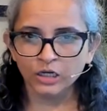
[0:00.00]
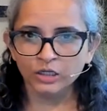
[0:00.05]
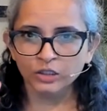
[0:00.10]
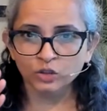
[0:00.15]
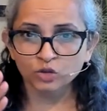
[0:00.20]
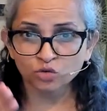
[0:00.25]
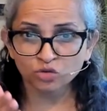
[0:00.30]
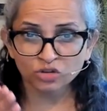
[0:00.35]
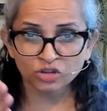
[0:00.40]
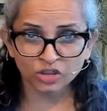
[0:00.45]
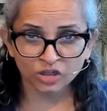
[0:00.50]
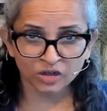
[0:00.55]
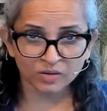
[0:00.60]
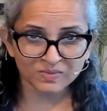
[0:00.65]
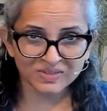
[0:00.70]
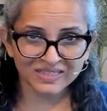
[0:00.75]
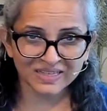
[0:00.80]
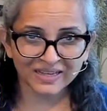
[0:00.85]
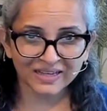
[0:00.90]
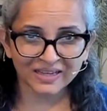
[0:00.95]
Do
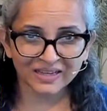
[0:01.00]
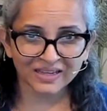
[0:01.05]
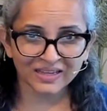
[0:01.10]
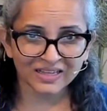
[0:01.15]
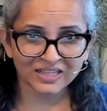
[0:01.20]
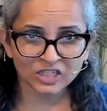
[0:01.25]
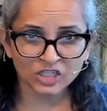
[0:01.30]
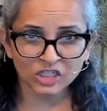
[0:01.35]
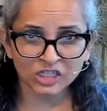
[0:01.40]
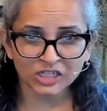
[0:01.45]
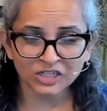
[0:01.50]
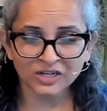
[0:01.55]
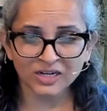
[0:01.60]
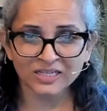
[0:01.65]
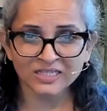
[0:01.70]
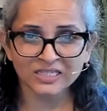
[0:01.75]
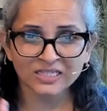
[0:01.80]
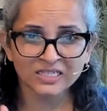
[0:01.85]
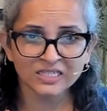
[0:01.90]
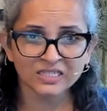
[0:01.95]
terms like insulin
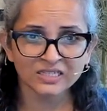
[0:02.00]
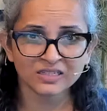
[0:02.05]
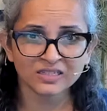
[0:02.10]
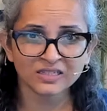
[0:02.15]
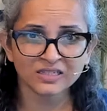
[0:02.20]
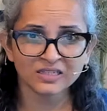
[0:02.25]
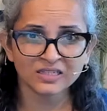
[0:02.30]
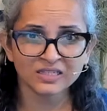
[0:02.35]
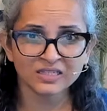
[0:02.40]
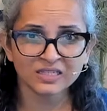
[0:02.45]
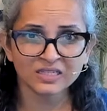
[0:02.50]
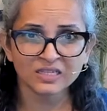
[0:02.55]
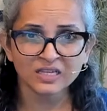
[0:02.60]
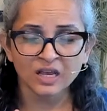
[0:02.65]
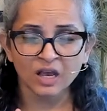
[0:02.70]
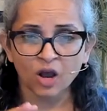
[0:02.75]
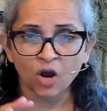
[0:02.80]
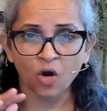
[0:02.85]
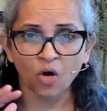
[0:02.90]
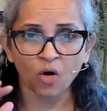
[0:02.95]
resistance
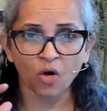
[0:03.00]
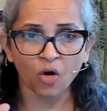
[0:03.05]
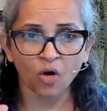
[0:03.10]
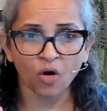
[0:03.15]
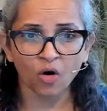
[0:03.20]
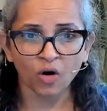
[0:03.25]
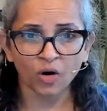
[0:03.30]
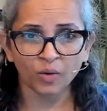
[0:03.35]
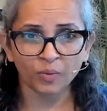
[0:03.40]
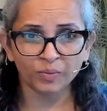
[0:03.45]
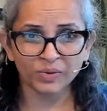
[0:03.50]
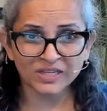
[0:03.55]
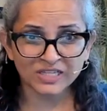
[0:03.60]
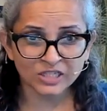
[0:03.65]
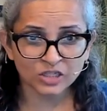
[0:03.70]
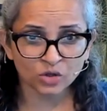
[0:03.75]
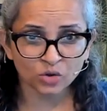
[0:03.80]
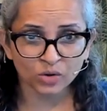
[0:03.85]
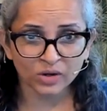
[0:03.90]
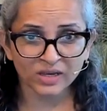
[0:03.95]
or
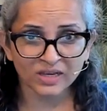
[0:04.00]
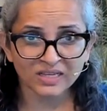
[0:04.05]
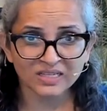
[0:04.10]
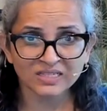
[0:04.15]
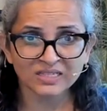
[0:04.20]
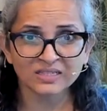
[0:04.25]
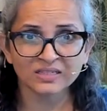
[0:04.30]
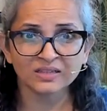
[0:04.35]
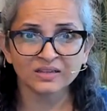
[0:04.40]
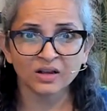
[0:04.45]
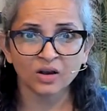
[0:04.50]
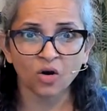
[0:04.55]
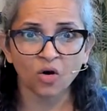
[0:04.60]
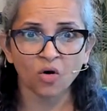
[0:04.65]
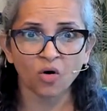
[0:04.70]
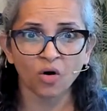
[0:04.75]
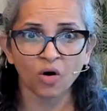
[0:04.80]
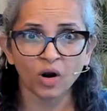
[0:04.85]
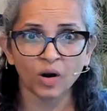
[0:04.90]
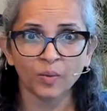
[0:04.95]
PCOS
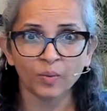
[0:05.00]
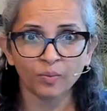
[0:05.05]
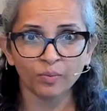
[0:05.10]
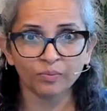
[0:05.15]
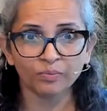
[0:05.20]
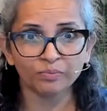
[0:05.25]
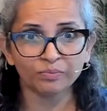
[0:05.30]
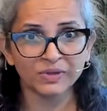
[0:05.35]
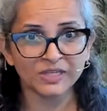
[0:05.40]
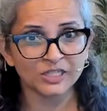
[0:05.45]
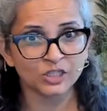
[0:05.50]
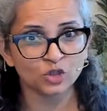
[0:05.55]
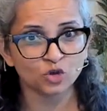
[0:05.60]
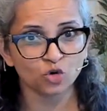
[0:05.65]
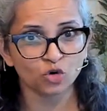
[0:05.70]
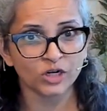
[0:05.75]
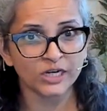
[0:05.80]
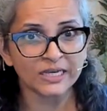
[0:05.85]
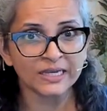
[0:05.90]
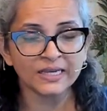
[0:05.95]
or
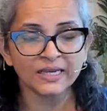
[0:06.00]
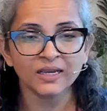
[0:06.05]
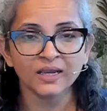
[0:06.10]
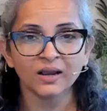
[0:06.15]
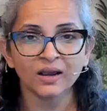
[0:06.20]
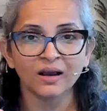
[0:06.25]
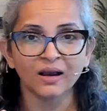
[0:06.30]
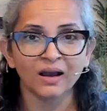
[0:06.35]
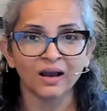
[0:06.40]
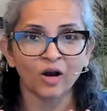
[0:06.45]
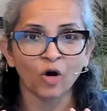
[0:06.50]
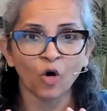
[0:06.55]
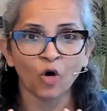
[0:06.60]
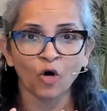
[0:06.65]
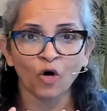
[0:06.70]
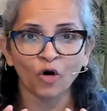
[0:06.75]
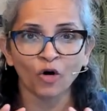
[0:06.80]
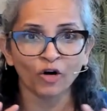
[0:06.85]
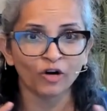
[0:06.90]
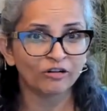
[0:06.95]
PCOD
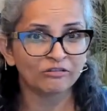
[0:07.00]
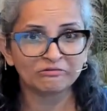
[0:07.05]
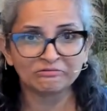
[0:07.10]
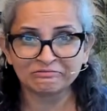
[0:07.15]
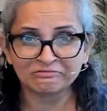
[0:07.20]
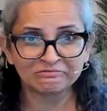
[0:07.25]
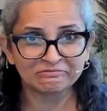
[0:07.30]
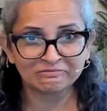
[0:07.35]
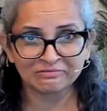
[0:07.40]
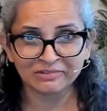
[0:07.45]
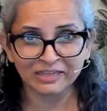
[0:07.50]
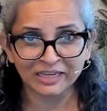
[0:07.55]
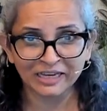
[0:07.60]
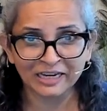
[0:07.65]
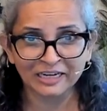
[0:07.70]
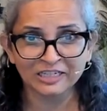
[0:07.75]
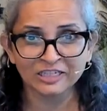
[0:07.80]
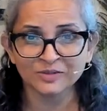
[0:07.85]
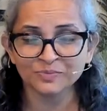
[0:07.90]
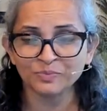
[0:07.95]
or
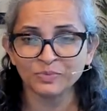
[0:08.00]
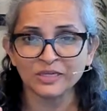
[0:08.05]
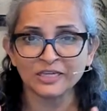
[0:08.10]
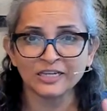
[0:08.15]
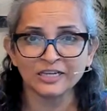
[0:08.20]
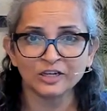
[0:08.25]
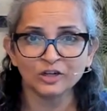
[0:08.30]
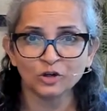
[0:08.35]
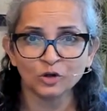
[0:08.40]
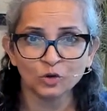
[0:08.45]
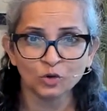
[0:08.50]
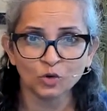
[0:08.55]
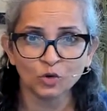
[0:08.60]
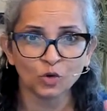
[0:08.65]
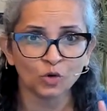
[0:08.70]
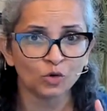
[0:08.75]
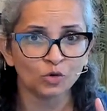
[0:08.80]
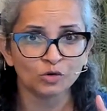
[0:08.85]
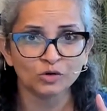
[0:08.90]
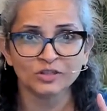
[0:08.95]
ATP,
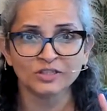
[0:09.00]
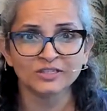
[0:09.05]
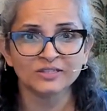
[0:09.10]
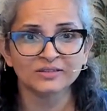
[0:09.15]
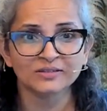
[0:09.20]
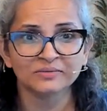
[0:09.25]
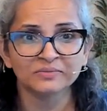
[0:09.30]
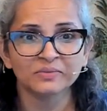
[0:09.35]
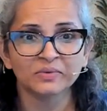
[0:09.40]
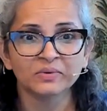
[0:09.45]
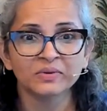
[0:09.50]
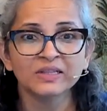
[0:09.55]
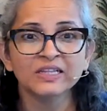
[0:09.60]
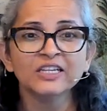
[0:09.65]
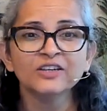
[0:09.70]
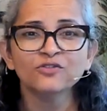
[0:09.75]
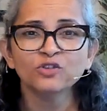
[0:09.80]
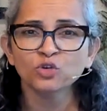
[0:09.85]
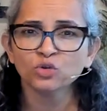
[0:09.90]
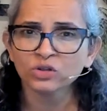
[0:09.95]
glucose
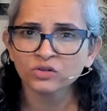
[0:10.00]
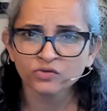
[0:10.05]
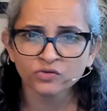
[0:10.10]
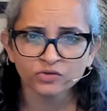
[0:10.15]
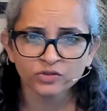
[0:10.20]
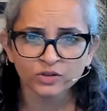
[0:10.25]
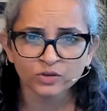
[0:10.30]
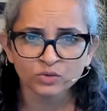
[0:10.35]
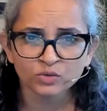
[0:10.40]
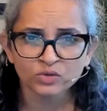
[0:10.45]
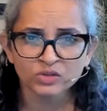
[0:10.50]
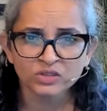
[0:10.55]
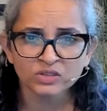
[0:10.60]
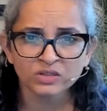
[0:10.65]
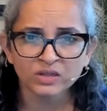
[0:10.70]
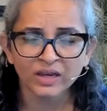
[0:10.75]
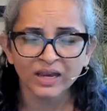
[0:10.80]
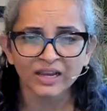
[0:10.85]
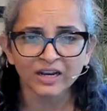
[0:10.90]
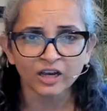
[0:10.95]
leave you confused
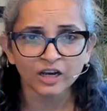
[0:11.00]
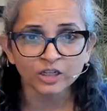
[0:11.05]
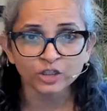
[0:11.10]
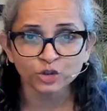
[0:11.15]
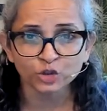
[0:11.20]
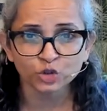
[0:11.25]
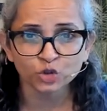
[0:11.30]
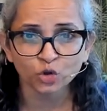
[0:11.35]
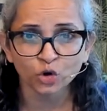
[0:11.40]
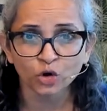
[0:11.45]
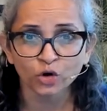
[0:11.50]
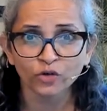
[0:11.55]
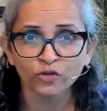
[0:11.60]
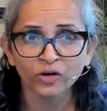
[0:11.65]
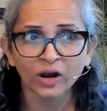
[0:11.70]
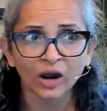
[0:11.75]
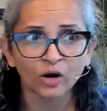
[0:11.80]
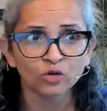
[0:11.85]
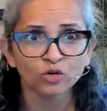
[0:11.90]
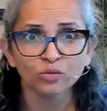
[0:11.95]
and unsure of
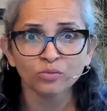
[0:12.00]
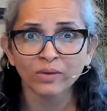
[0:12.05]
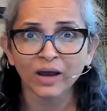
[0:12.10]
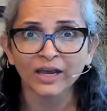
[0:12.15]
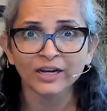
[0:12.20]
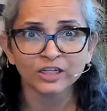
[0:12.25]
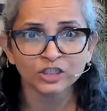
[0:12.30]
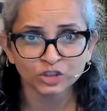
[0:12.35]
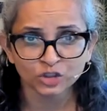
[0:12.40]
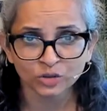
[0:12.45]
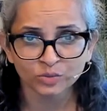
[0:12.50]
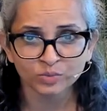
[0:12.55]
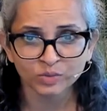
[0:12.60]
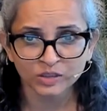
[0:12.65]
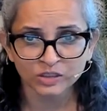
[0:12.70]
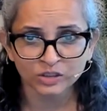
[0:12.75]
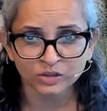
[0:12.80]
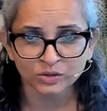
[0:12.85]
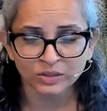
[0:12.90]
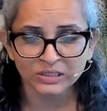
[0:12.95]
how to manage your
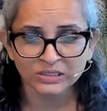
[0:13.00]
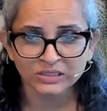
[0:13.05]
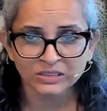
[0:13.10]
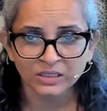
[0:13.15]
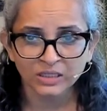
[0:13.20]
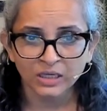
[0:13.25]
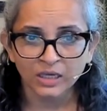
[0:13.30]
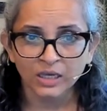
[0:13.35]
PCOS?